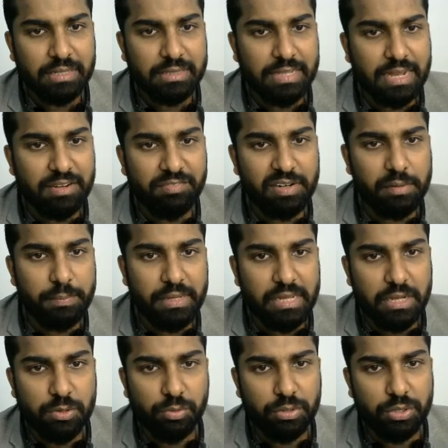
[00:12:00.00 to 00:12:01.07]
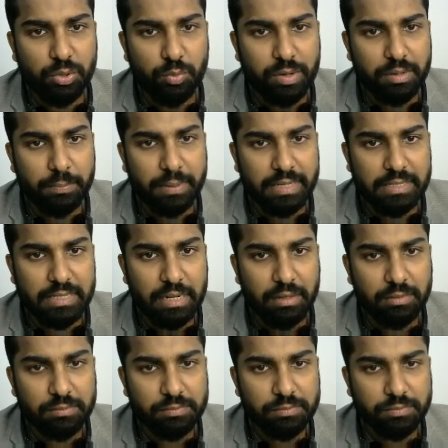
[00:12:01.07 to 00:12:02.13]
That will be equal to 1 by 3.
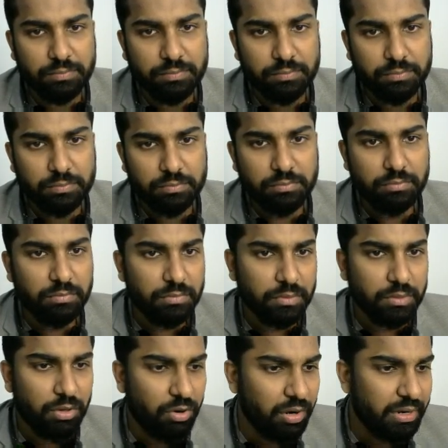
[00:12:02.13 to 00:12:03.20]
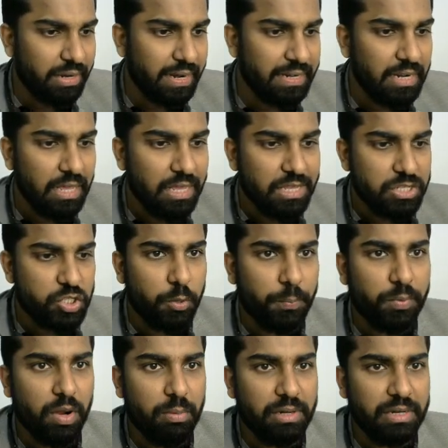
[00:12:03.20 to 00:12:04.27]
Alright, so
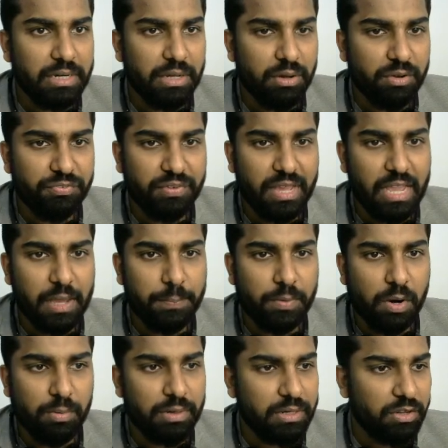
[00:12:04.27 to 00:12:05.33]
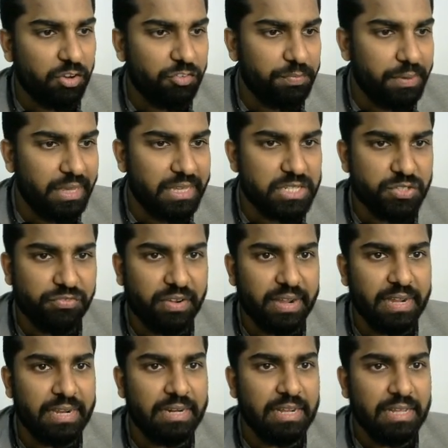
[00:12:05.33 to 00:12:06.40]
probability of A, probability of B is
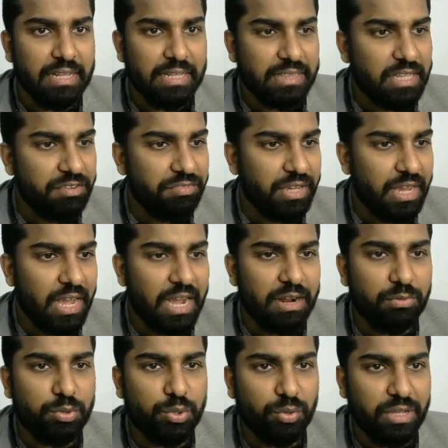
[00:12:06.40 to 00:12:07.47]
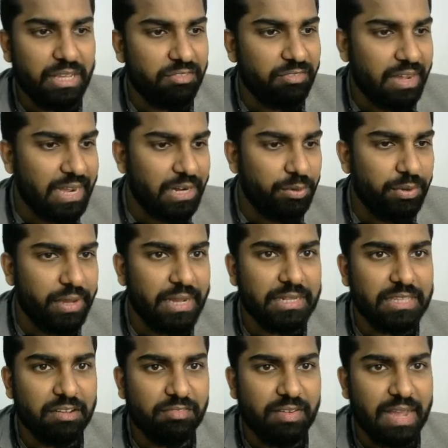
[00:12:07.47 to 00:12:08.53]
fine. Then we have to
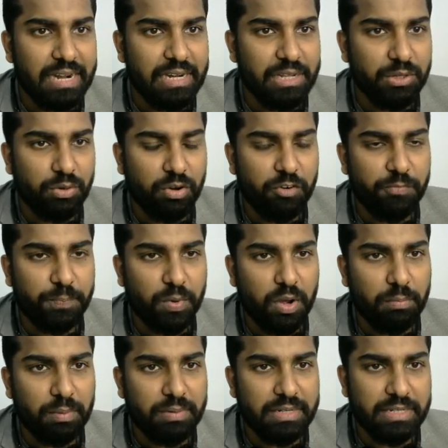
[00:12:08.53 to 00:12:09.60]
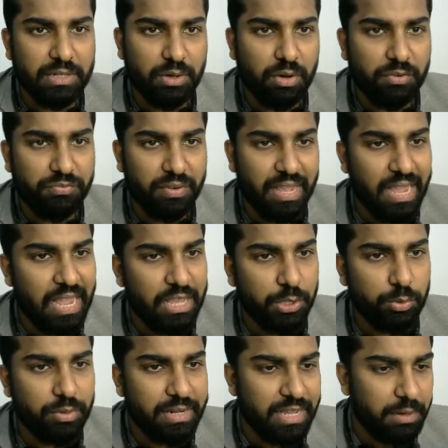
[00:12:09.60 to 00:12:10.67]
evaluate the value of probability of A
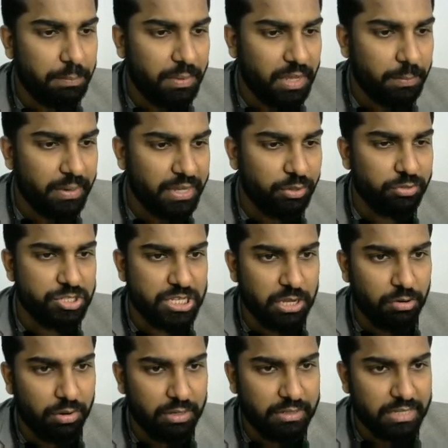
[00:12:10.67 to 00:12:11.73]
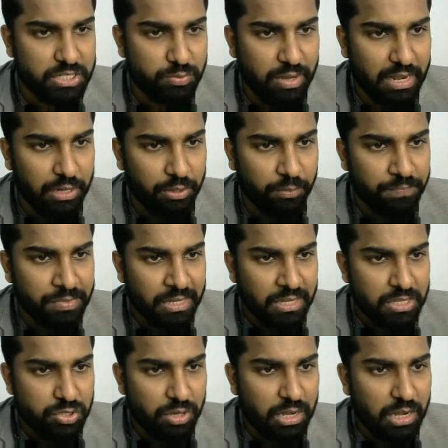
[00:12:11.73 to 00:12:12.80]
union B by using all this value.
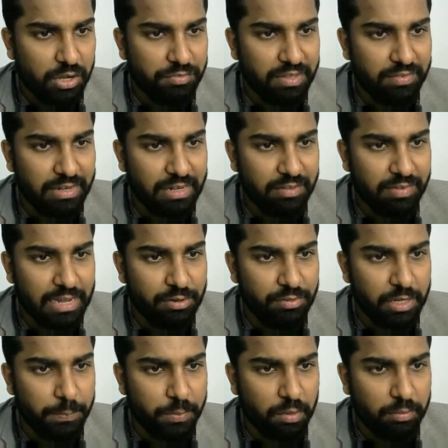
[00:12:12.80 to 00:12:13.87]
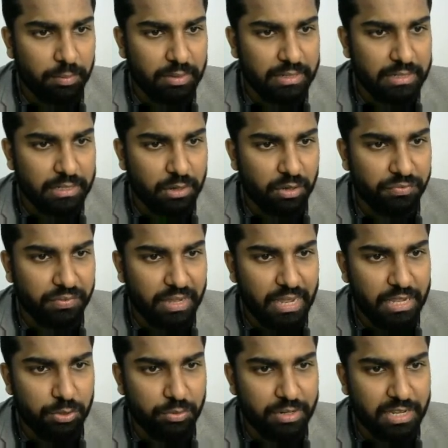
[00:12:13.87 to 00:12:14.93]
So how we will evaluate probability of
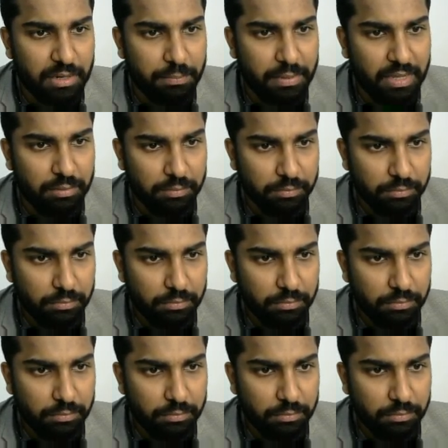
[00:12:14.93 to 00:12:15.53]
A union B?